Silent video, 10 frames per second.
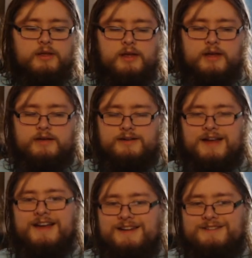And
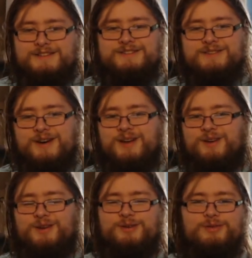I just saw an
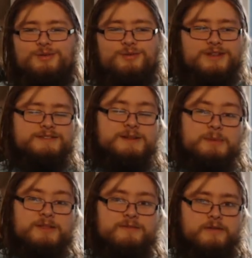article recently
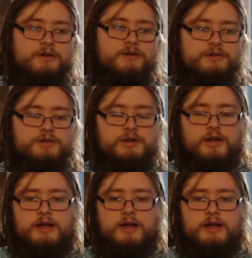by The Verge,